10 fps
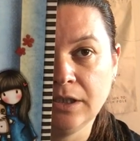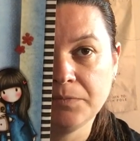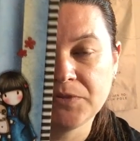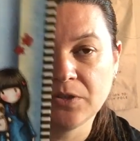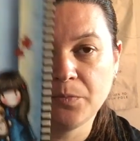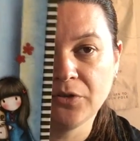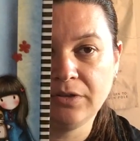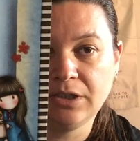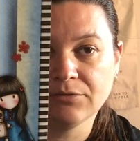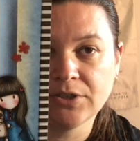So
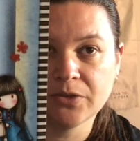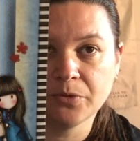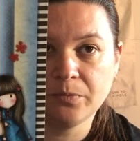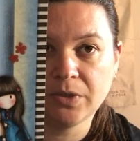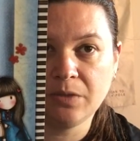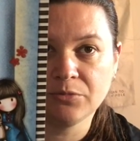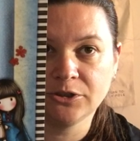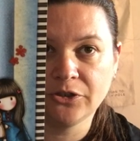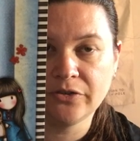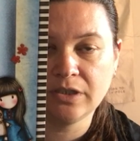Bossy Threads won't be
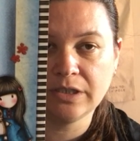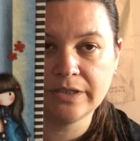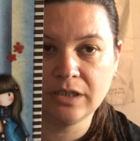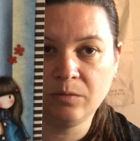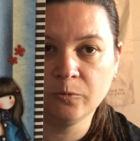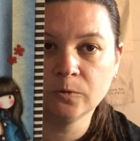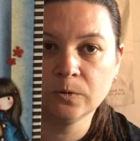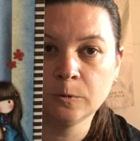producing these anymore.